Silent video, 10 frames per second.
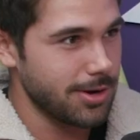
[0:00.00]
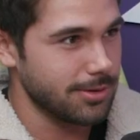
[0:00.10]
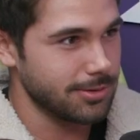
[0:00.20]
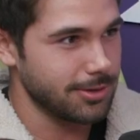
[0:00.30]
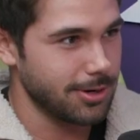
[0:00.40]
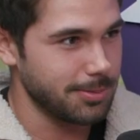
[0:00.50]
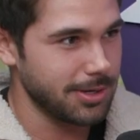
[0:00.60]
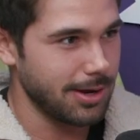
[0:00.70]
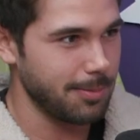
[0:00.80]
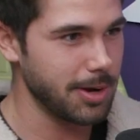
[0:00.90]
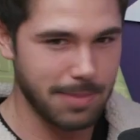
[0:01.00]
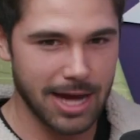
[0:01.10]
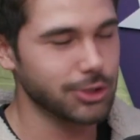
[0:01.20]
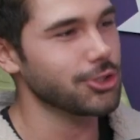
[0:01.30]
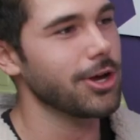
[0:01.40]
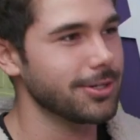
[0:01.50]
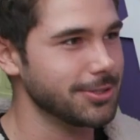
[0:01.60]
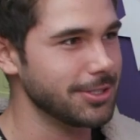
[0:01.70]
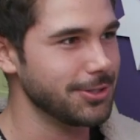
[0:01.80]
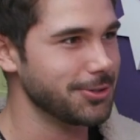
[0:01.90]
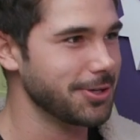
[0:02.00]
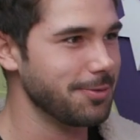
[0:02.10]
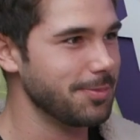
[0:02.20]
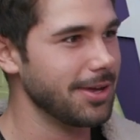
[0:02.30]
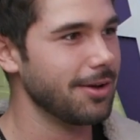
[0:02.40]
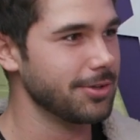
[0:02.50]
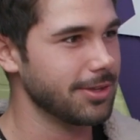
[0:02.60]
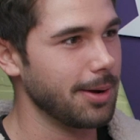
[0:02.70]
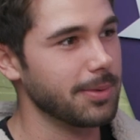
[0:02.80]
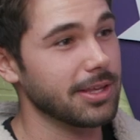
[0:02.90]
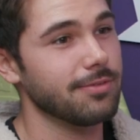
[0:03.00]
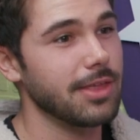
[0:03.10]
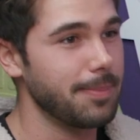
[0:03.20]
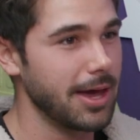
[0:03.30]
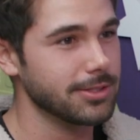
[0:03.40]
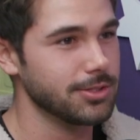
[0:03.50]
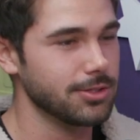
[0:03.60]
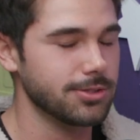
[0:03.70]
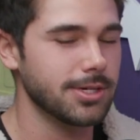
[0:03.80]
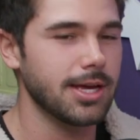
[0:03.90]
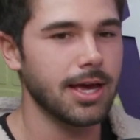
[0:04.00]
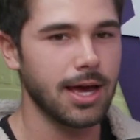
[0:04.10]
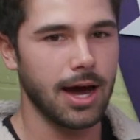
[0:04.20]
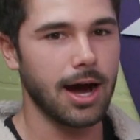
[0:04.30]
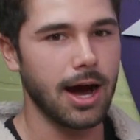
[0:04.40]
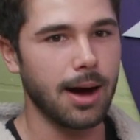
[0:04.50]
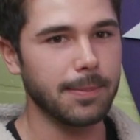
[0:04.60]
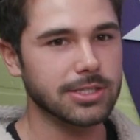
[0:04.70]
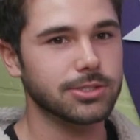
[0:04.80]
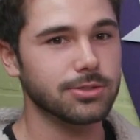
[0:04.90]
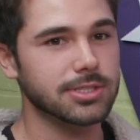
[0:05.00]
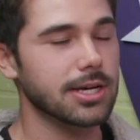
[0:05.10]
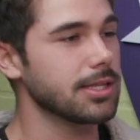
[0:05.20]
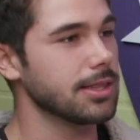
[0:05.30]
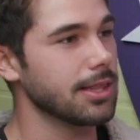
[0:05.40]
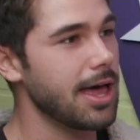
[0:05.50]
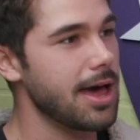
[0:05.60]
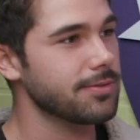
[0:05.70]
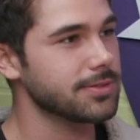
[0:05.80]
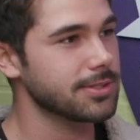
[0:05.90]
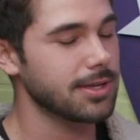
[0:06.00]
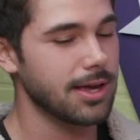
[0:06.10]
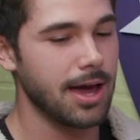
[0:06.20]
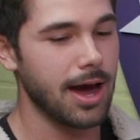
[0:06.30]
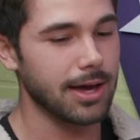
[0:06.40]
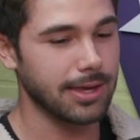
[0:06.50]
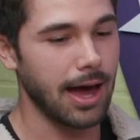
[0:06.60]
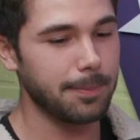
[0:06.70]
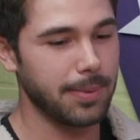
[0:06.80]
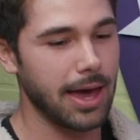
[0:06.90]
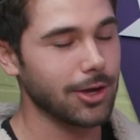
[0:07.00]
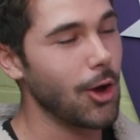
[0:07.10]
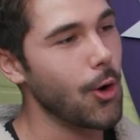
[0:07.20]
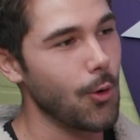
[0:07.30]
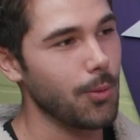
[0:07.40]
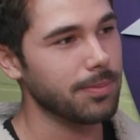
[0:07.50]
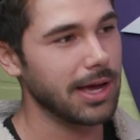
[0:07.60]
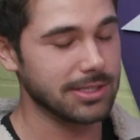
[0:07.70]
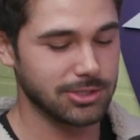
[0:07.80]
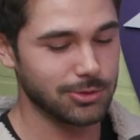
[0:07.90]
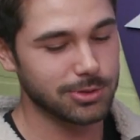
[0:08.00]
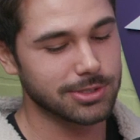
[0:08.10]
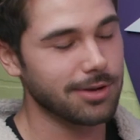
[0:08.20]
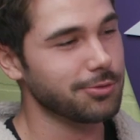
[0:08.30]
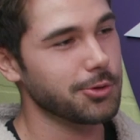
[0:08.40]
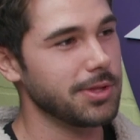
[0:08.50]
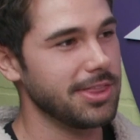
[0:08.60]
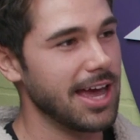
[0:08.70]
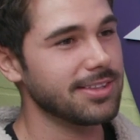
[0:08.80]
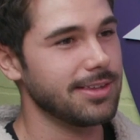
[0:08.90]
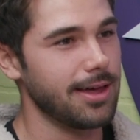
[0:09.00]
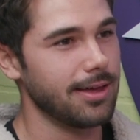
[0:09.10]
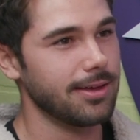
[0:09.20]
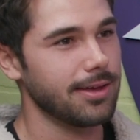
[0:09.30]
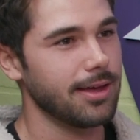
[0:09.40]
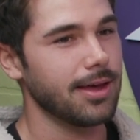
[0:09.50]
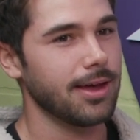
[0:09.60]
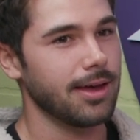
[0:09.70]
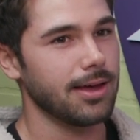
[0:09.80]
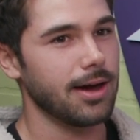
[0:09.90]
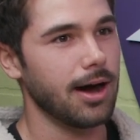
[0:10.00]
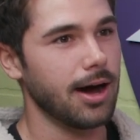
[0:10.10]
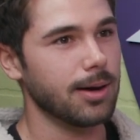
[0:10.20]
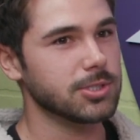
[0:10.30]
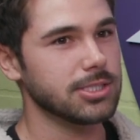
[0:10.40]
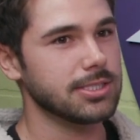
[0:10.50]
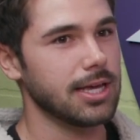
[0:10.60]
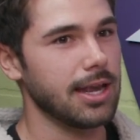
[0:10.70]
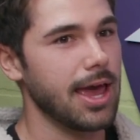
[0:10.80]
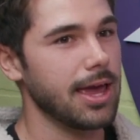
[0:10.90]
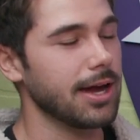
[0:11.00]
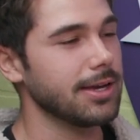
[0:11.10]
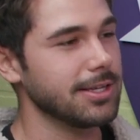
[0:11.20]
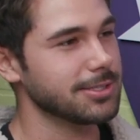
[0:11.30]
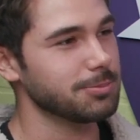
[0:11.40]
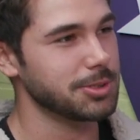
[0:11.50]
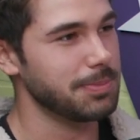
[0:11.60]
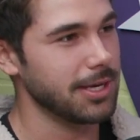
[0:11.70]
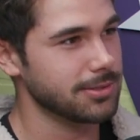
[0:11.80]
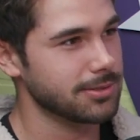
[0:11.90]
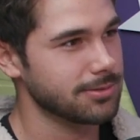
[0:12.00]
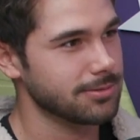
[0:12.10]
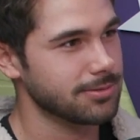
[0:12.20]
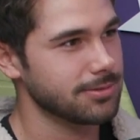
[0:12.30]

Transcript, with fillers: great yeah. you know what mm-hmm. i mean mm-hmm. i'm going to match your energy you're giving me everything i'm going to give that back to you um as soon as i had left i got back home as soon as i flew in that day um, she said, Hey, I need some space.